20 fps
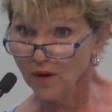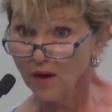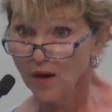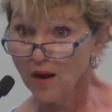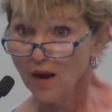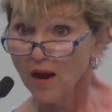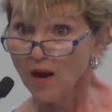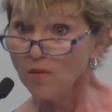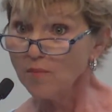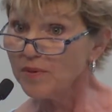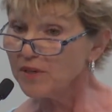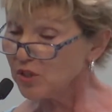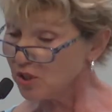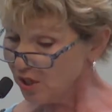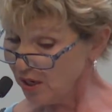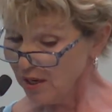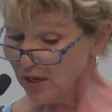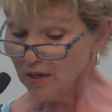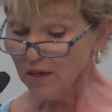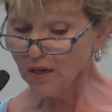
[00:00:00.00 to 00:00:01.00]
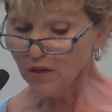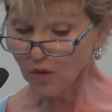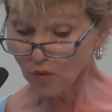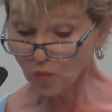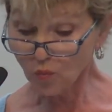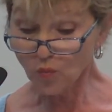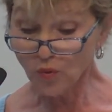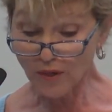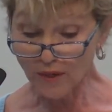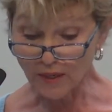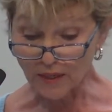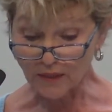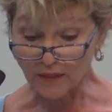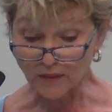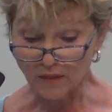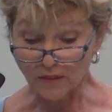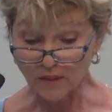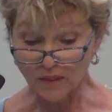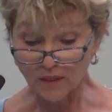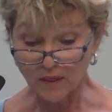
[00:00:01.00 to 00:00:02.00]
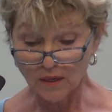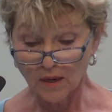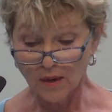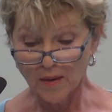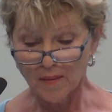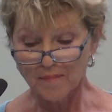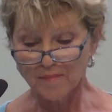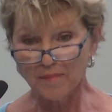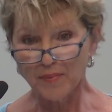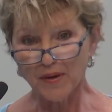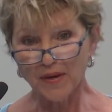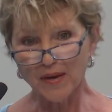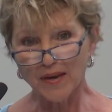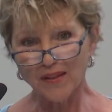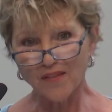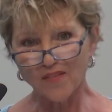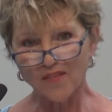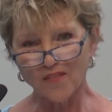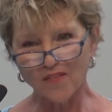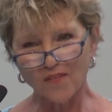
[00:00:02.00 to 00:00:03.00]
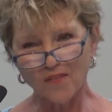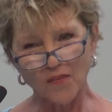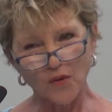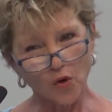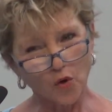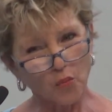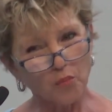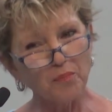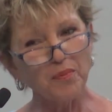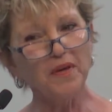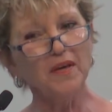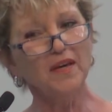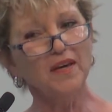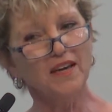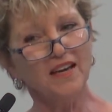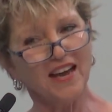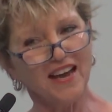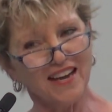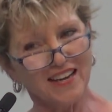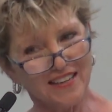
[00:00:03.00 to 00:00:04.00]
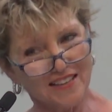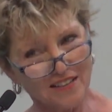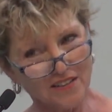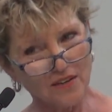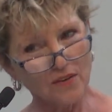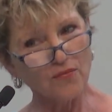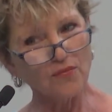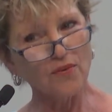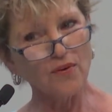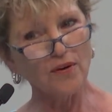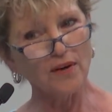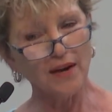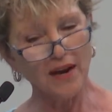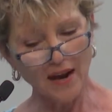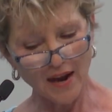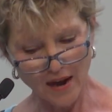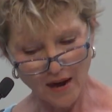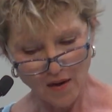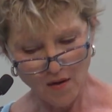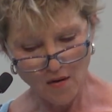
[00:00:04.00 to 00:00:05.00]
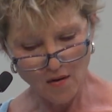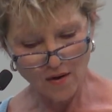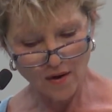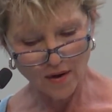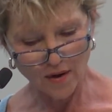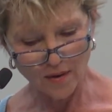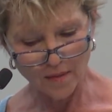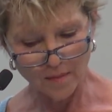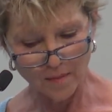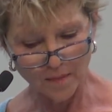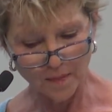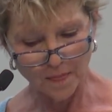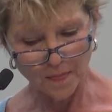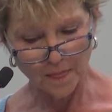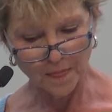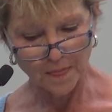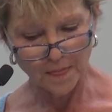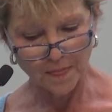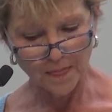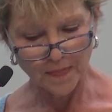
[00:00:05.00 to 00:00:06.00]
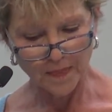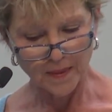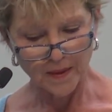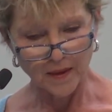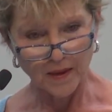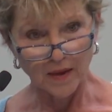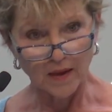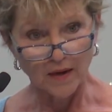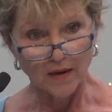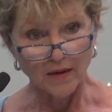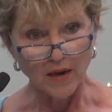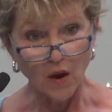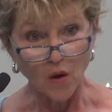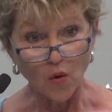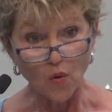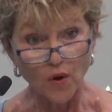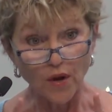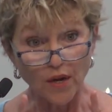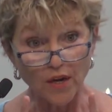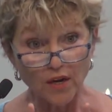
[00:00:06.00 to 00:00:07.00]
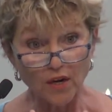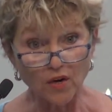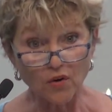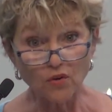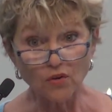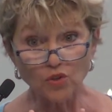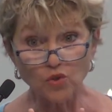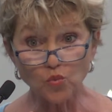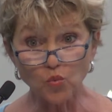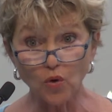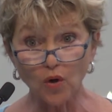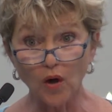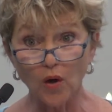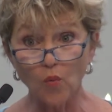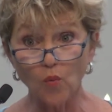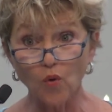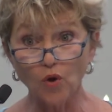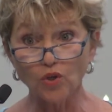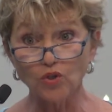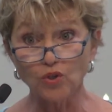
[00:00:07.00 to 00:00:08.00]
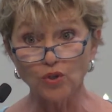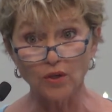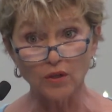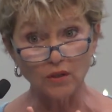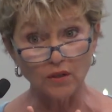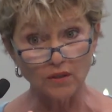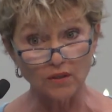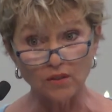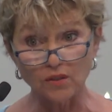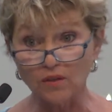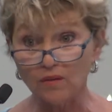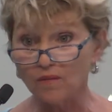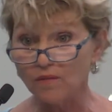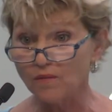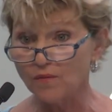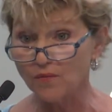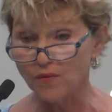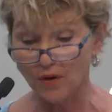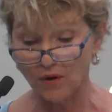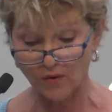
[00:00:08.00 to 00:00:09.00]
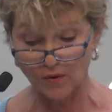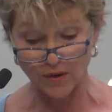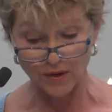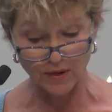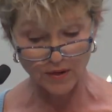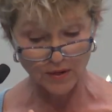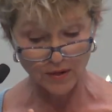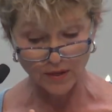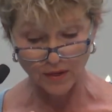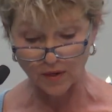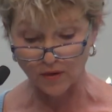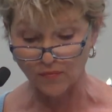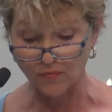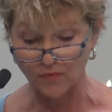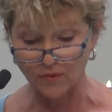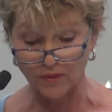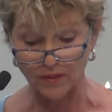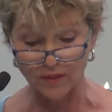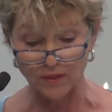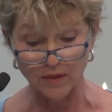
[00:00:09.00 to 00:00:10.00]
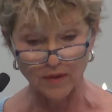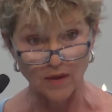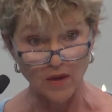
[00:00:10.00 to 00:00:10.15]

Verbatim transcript: I'll be taking a risk, but there'll be a different outcome. Now, here is where I want you to listen very carefully.